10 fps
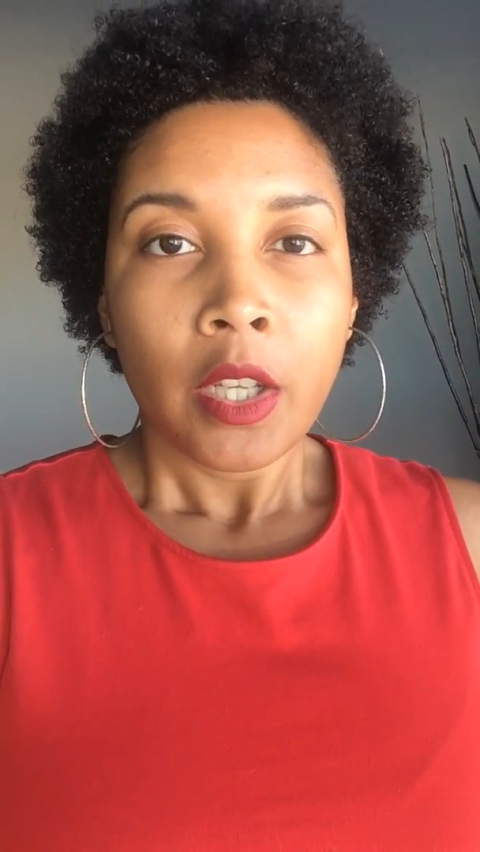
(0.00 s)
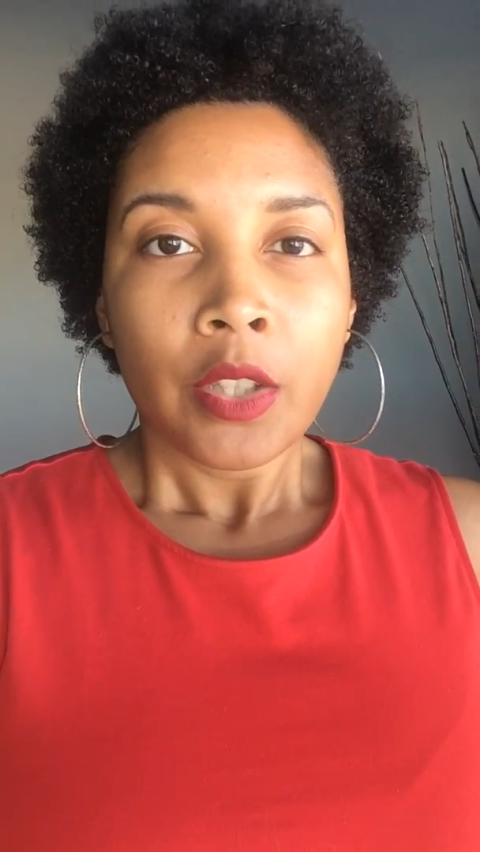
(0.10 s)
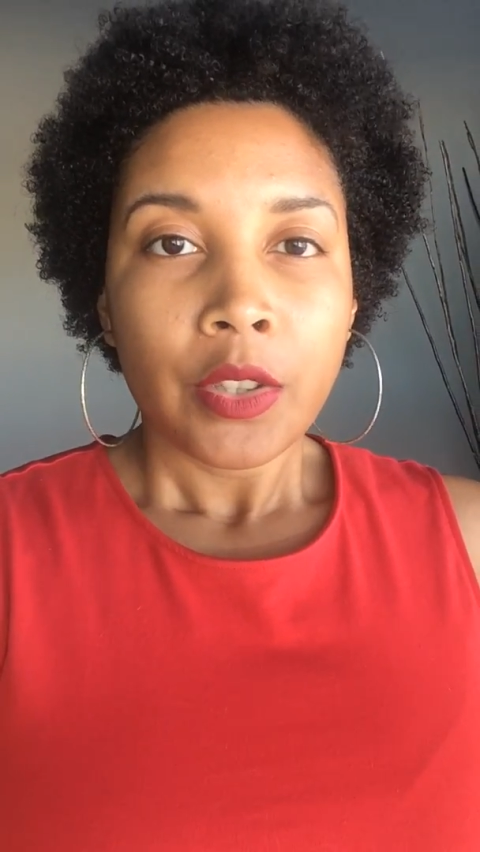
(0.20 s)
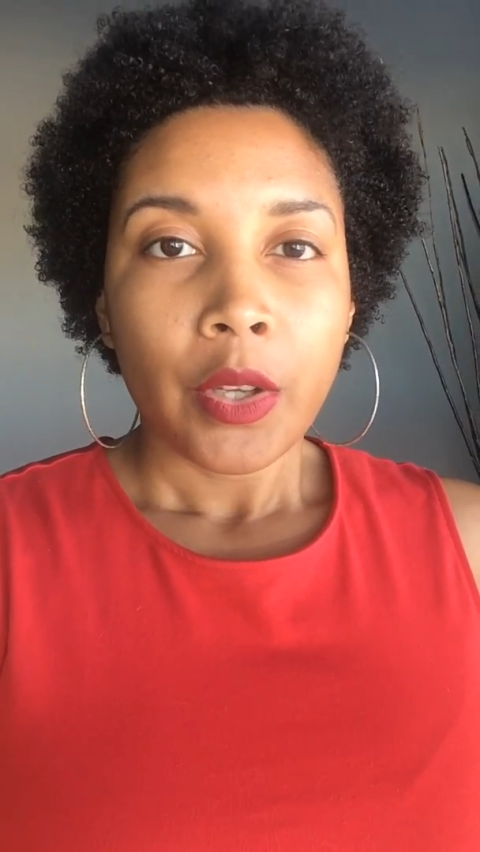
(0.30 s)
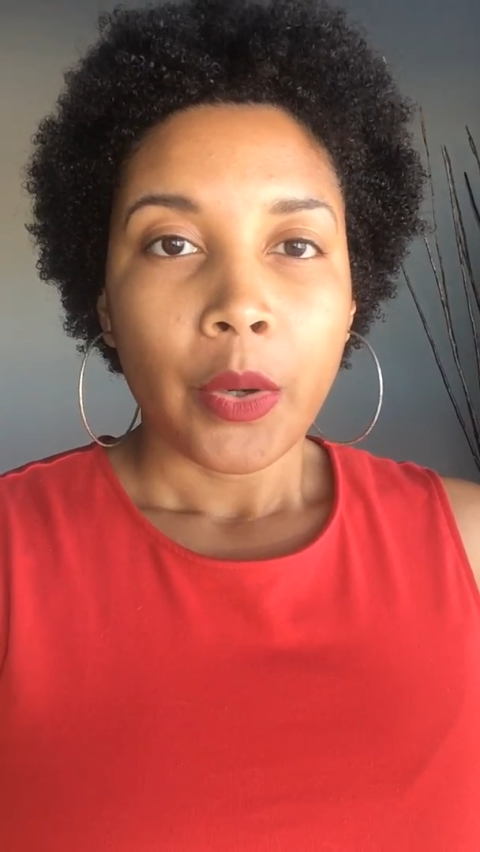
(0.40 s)

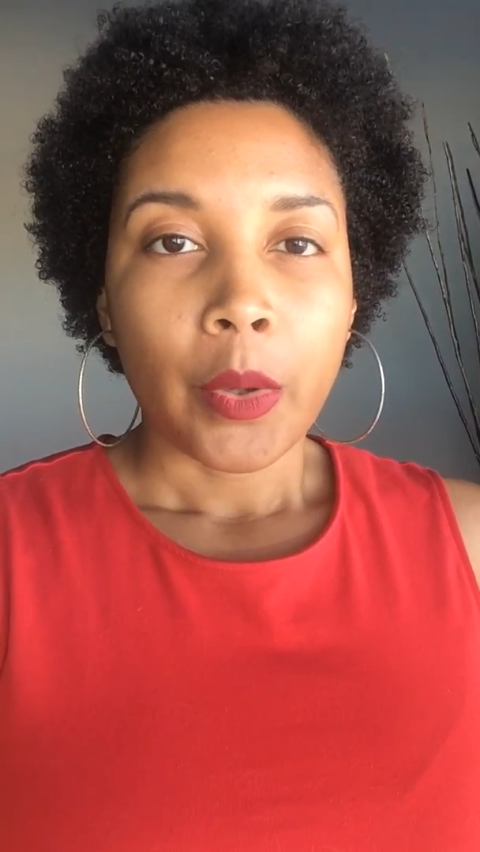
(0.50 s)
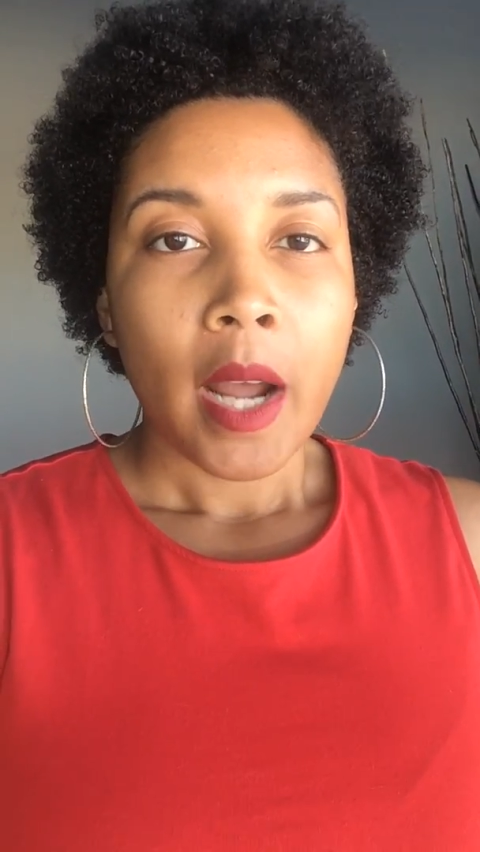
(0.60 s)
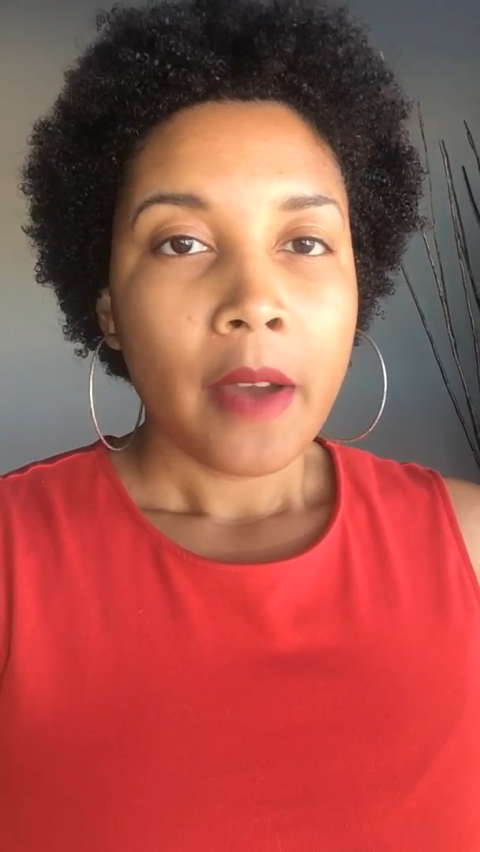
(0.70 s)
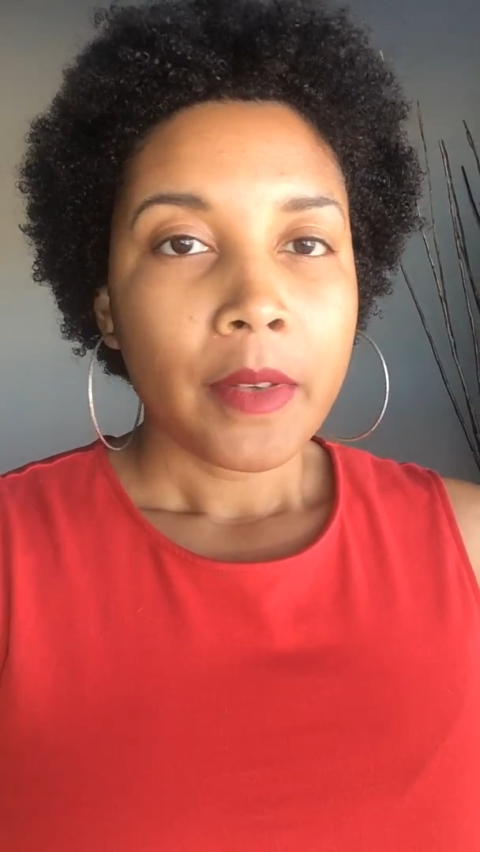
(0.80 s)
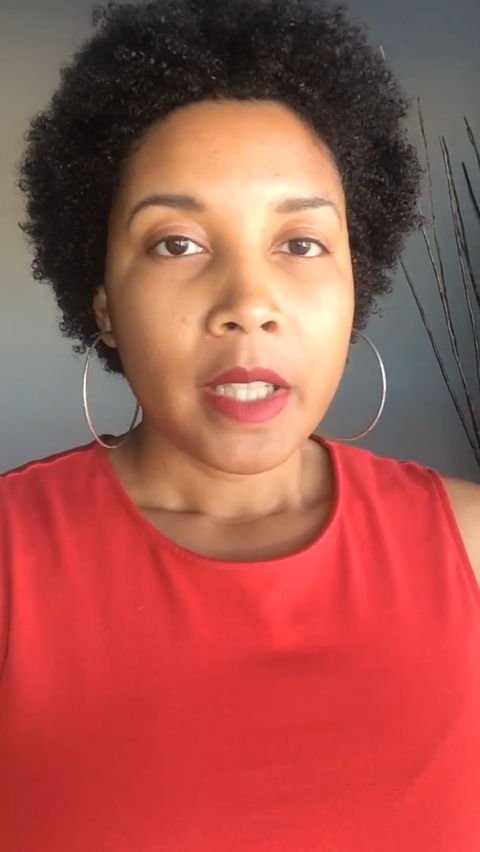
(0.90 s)
So
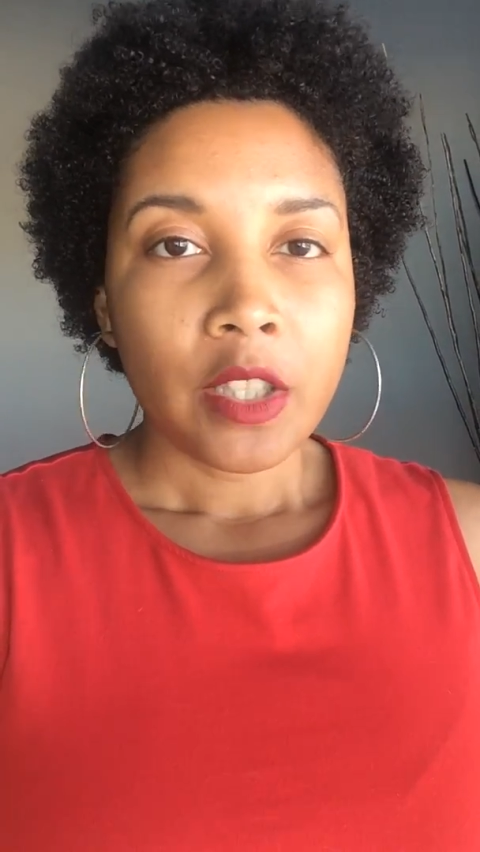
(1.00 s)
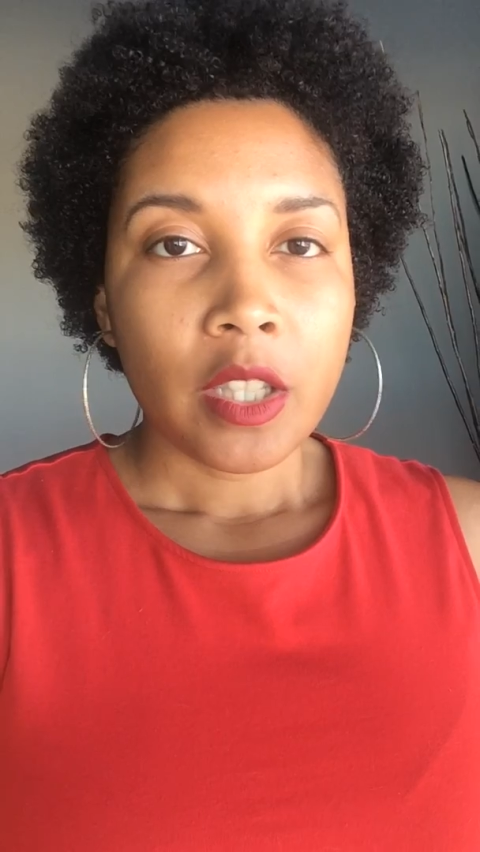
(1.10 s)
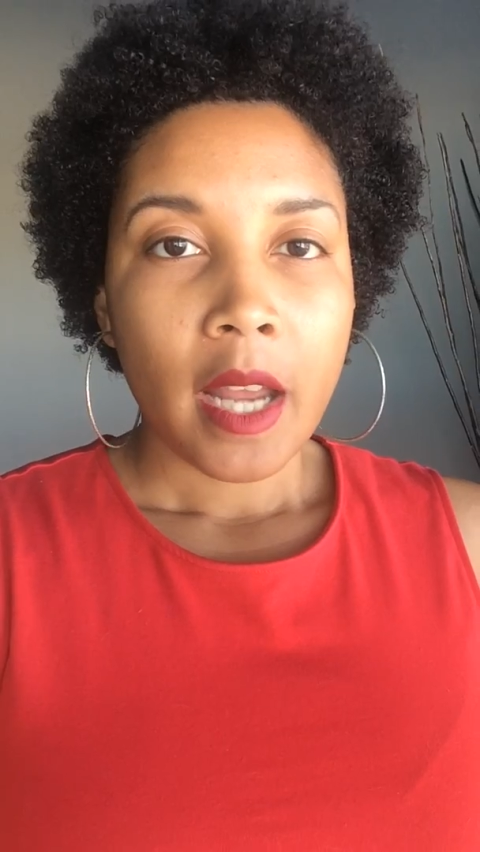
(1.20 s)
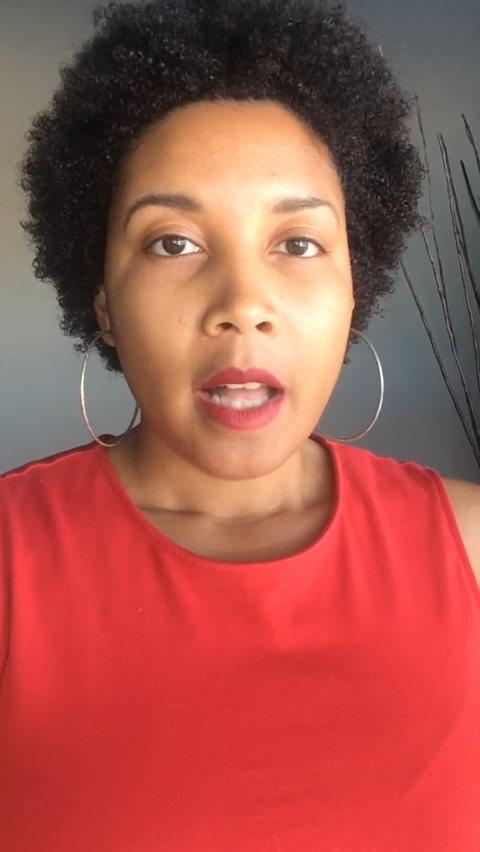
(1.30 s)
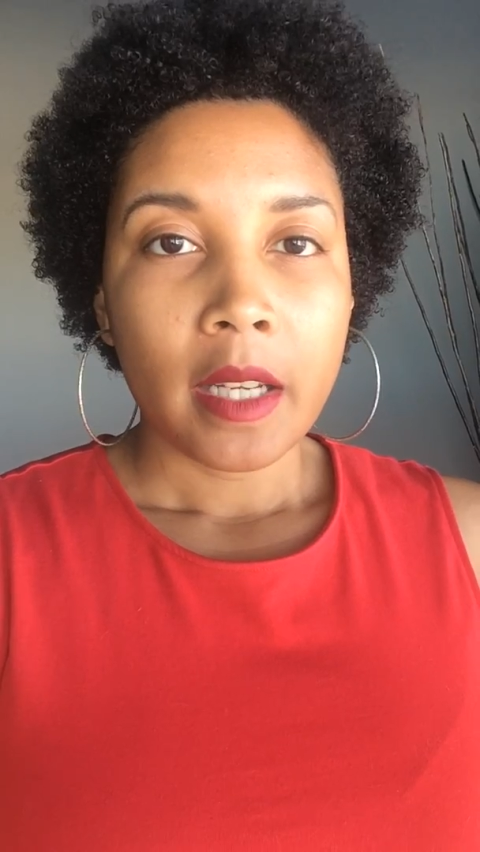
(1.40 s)

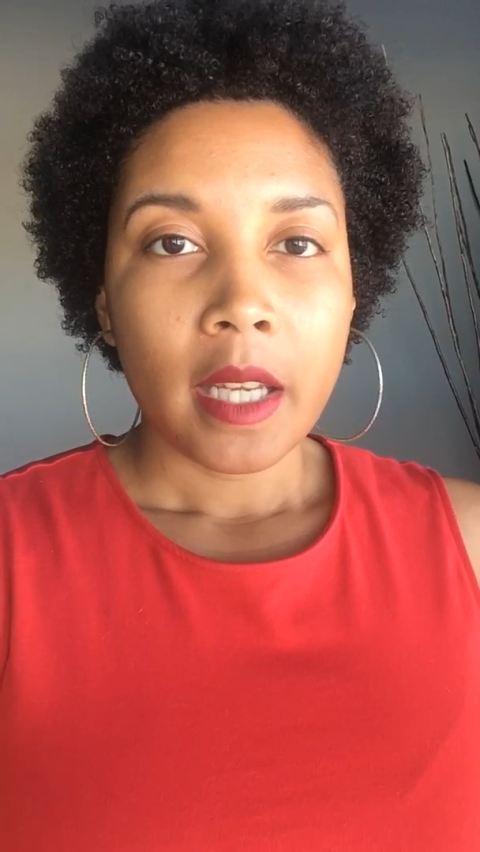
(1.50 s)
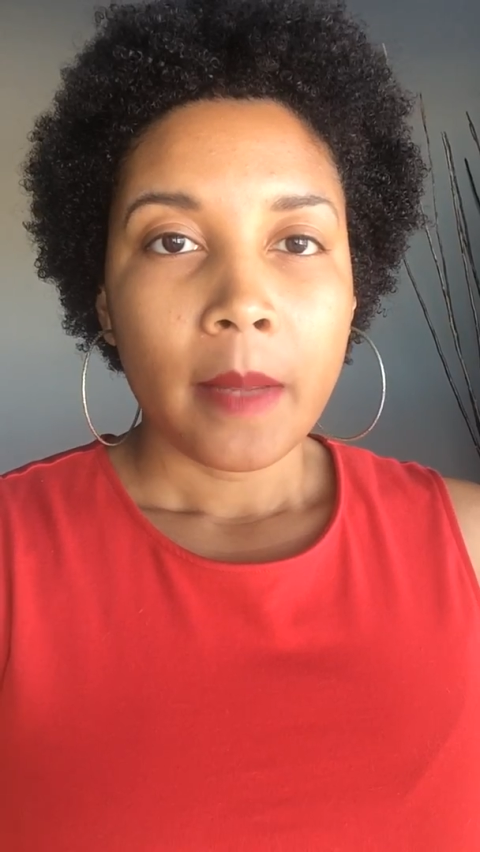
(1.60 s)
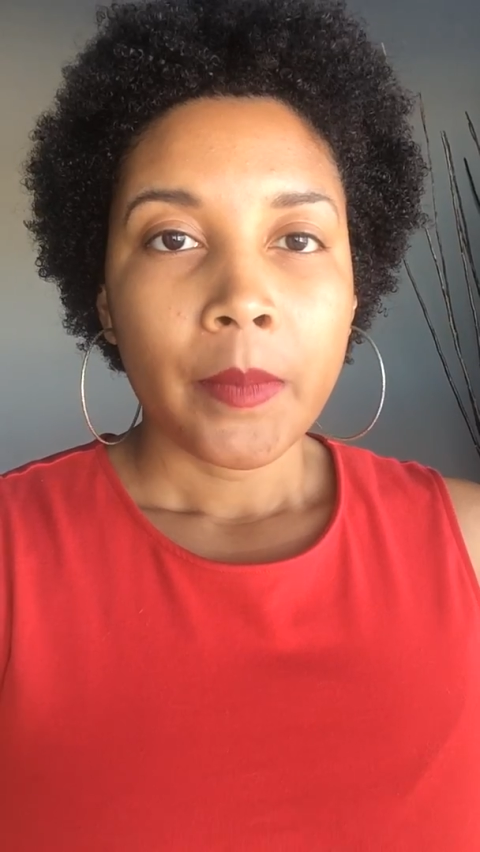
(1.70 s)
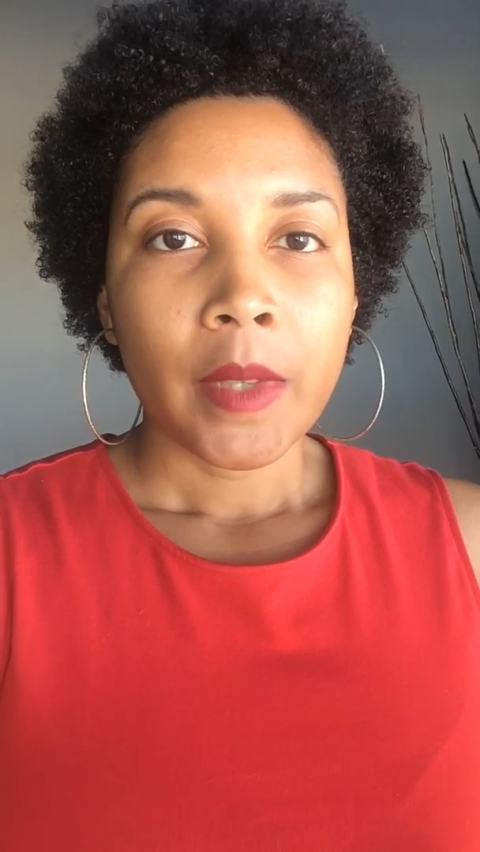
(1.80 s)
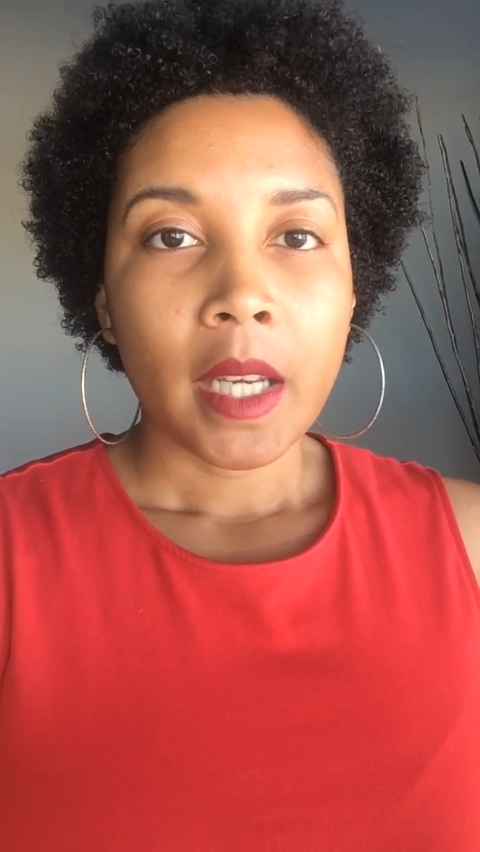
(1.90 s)
confidentiality,